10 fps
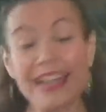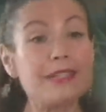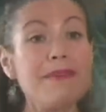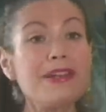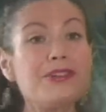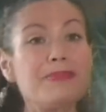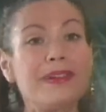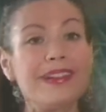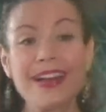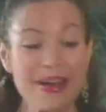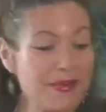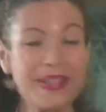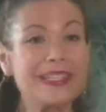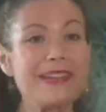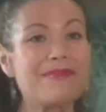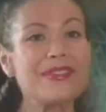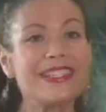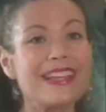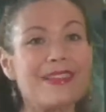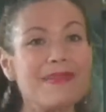and it's measurable. We
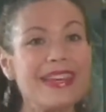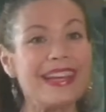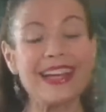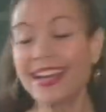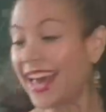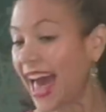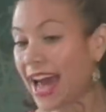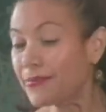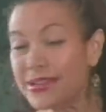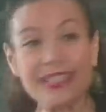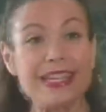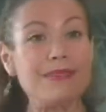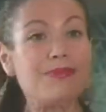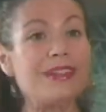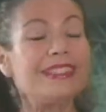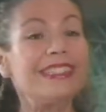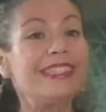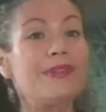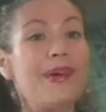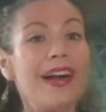SkinPrint at the beginning, and we SkinPrint a
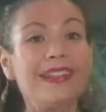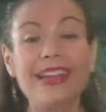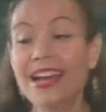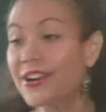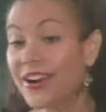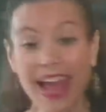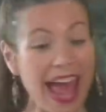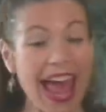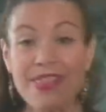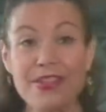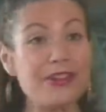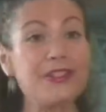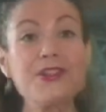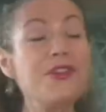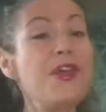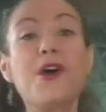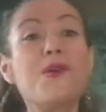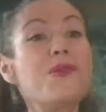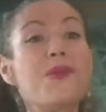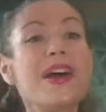little while later, and there's
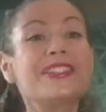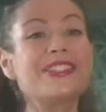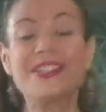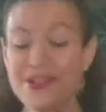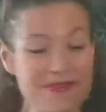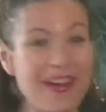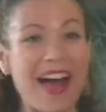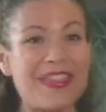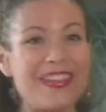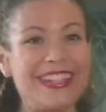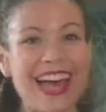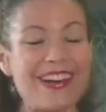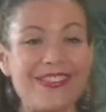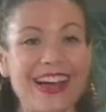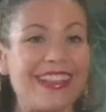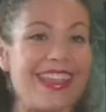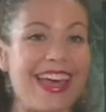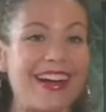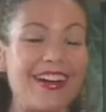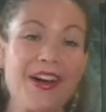no question you've got the data right
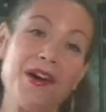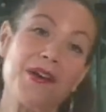there.